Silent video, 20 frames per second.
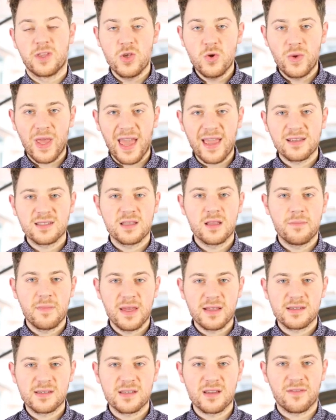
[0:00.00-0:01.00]
The UK is in the
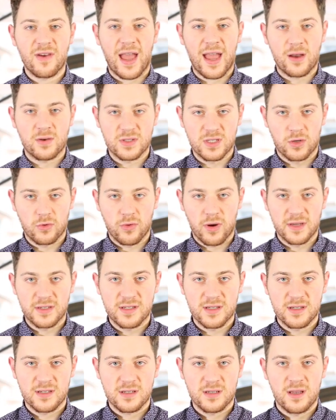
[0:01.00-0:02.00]
midst of a housing
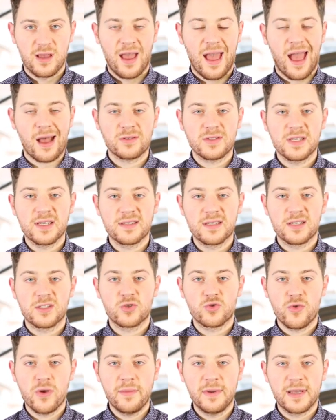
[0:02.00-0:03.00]
crisis. Housing is
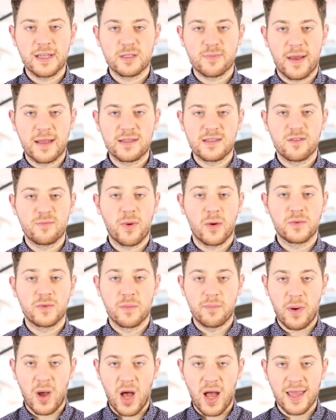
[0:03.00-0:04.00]
extremely expensive both
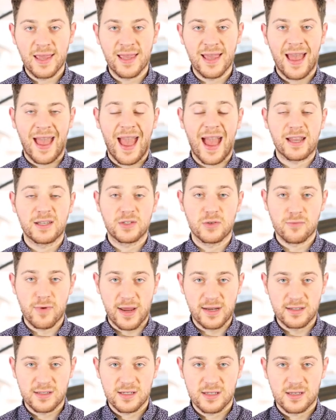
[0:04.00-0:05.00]
to buy and to
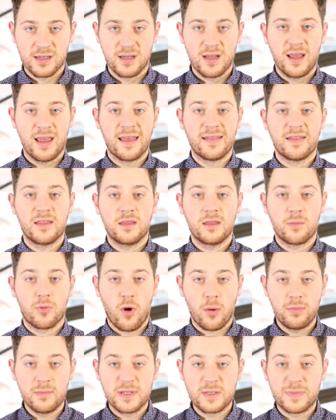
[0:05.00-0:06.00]
rent. The
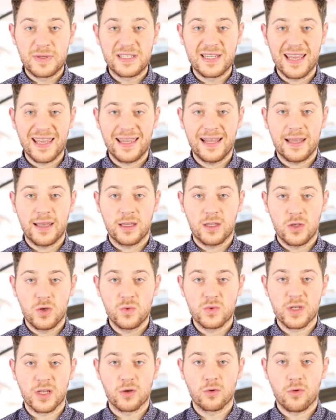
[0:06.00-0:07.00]
problem is particularly
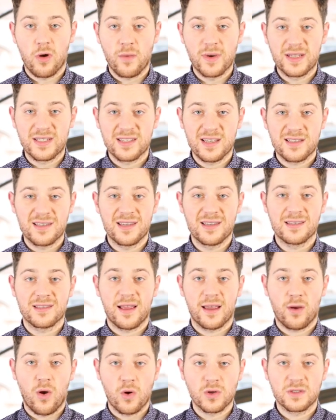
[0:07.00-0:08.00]
acute in growing cities
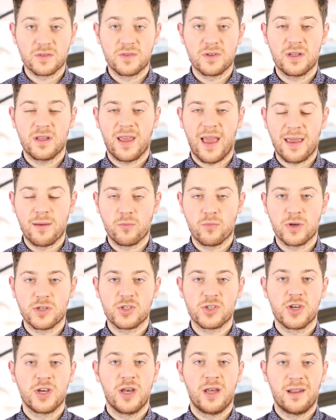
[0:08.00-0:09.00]
like Oxford,
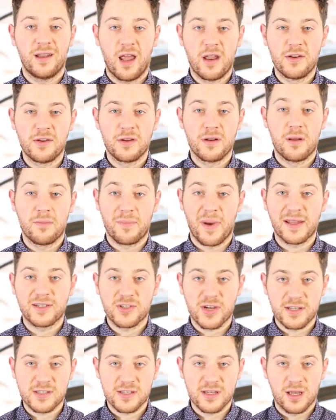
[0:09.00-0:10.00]
Cambridge, London and
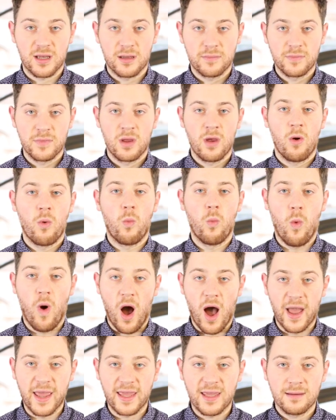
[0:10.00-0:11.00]
Manchester.
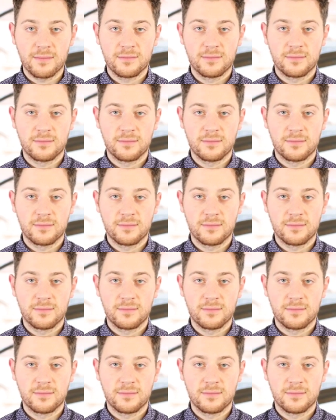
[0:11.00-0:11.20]
Why?